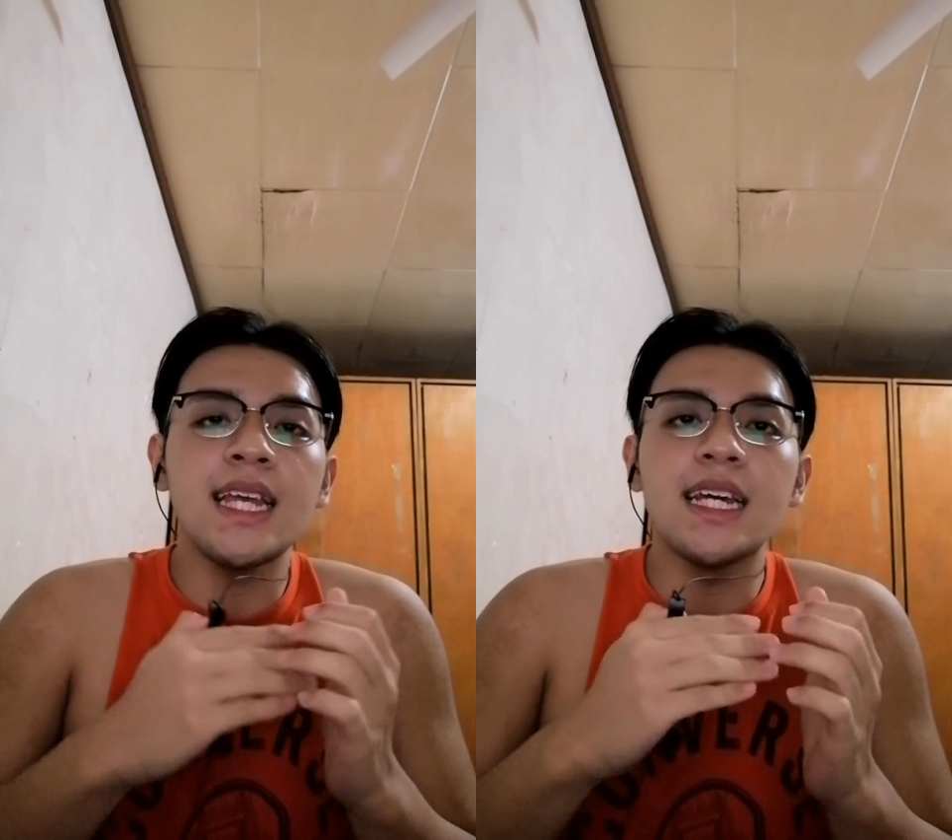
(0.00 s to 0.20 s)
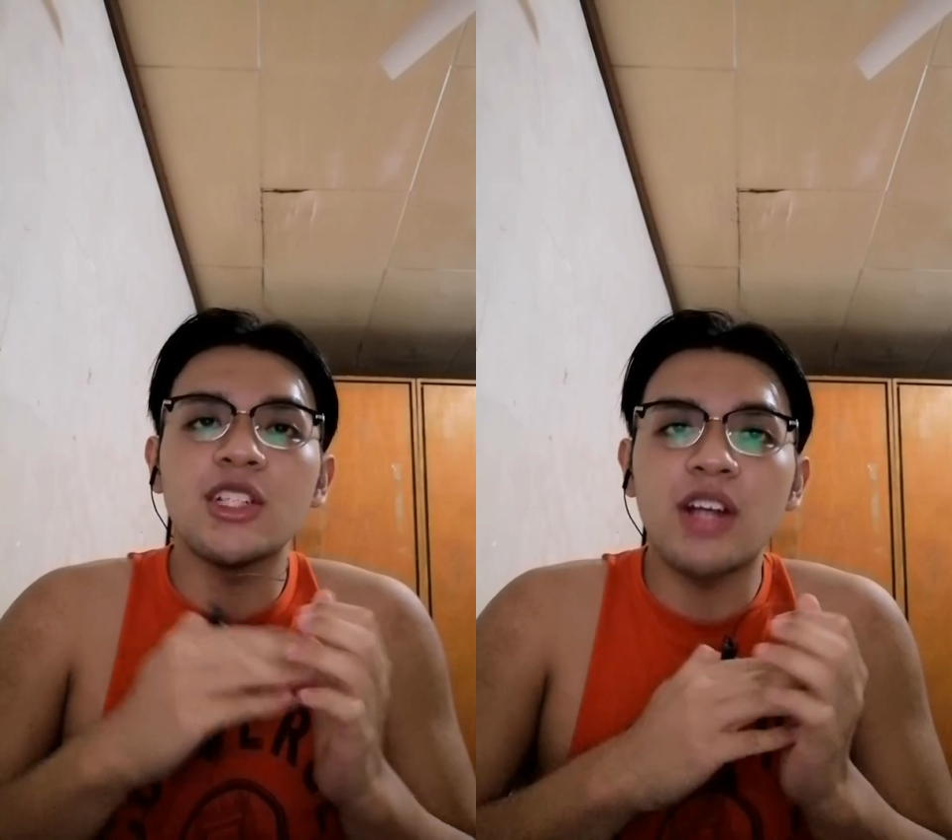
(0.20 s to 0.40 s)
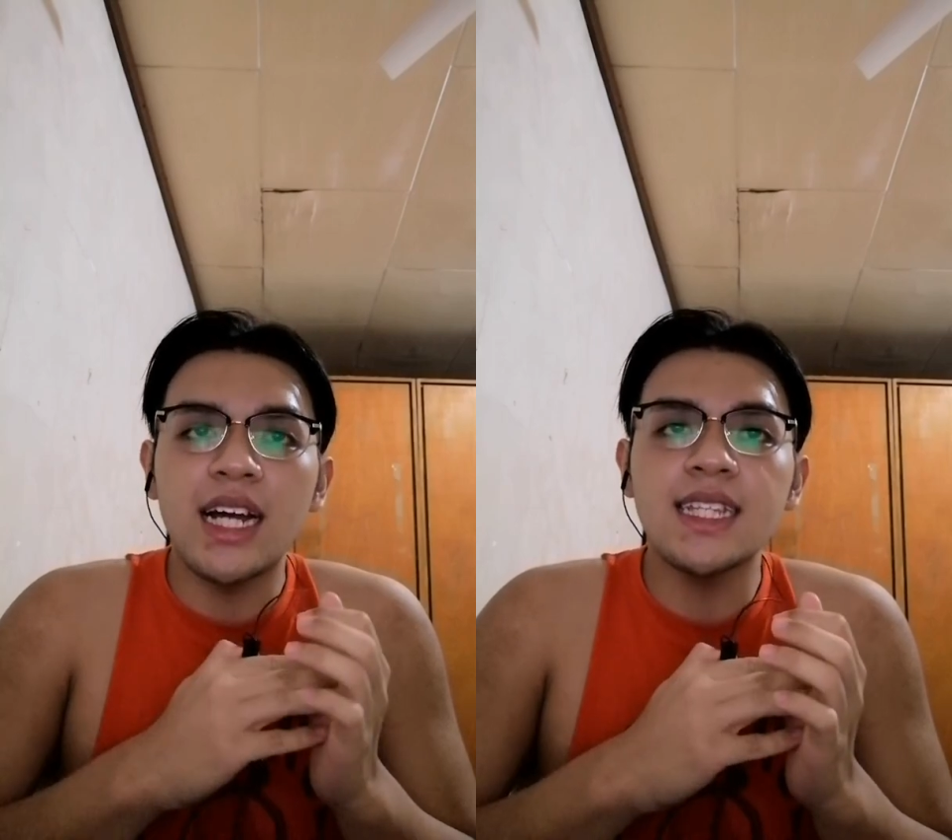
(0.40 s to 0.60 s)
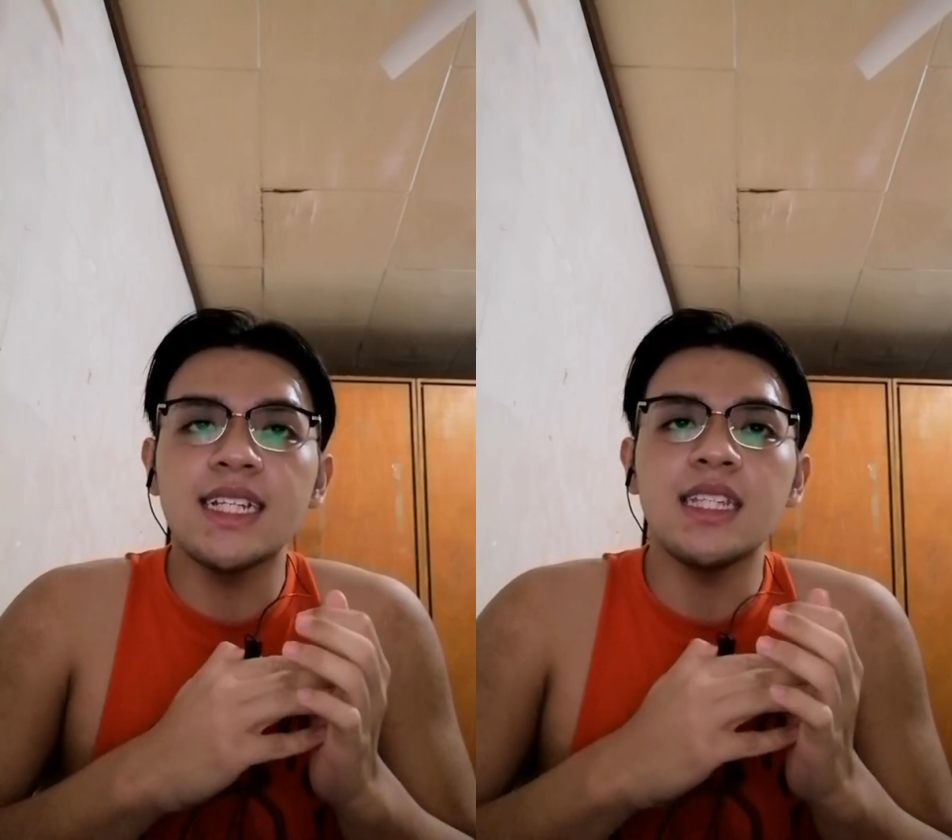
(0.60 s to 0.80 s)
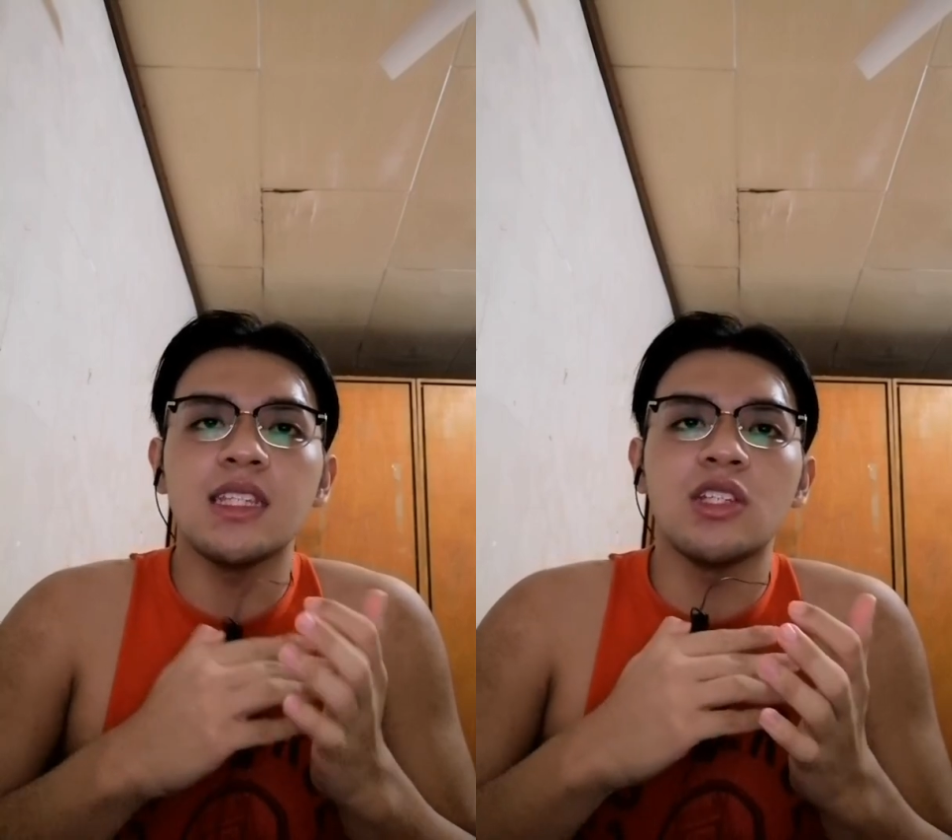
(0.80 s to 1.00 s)

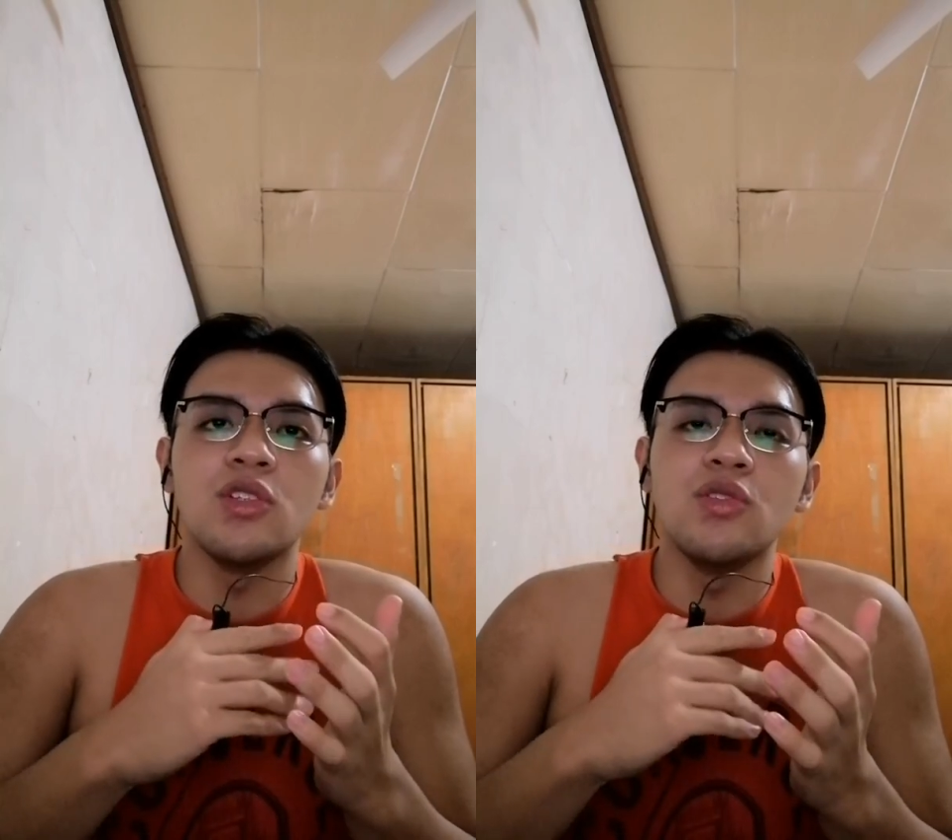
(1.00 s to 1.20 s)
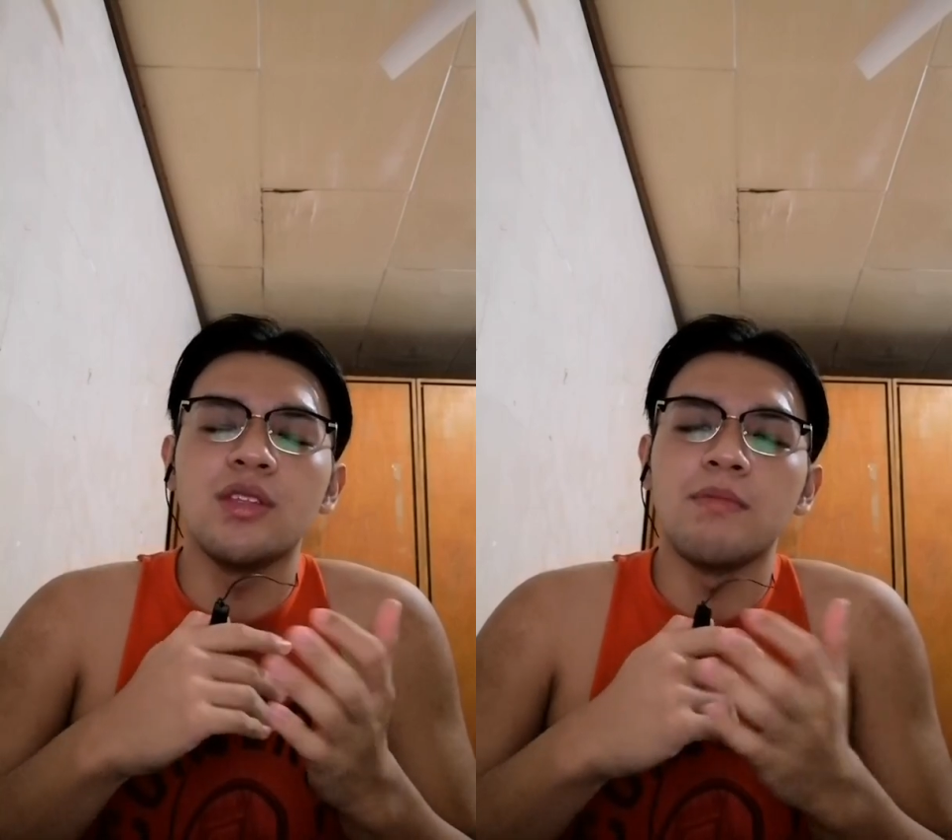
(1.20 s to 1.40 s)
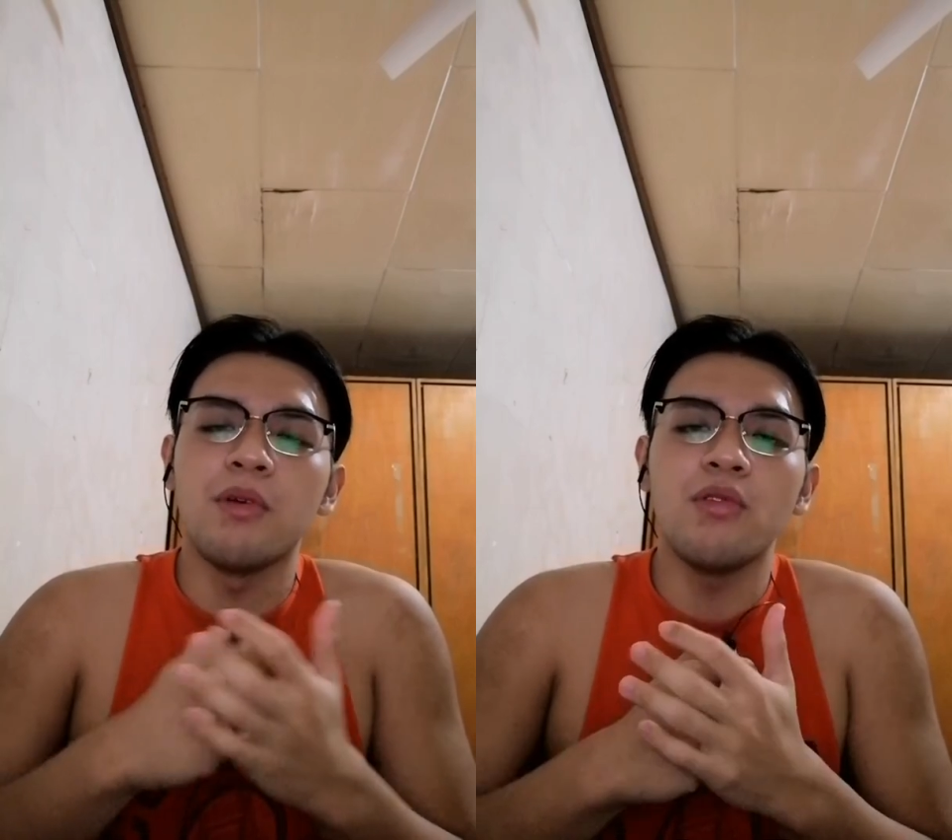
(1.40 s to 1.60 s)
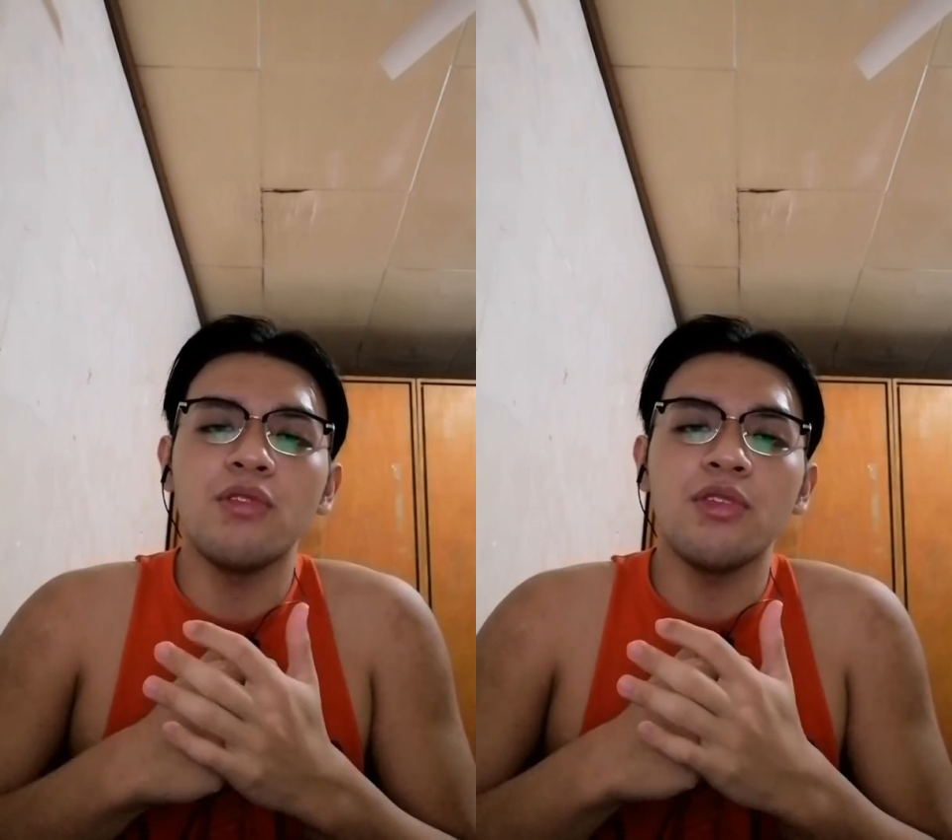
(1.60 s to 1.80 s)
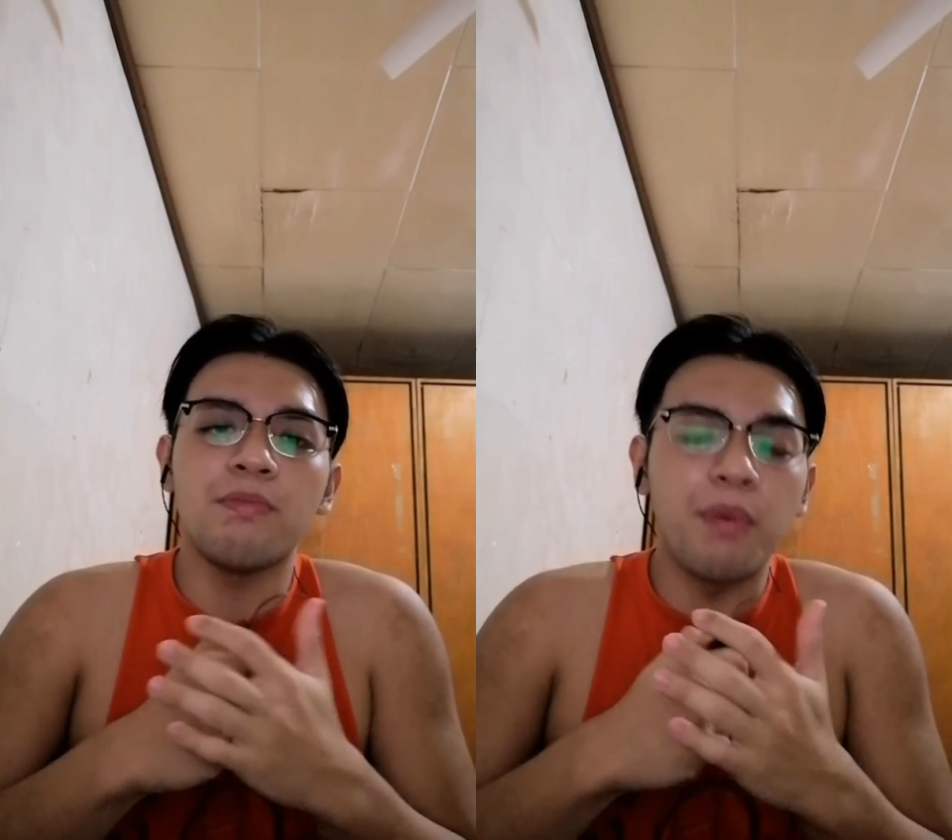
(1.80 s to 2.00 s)
attracted to the both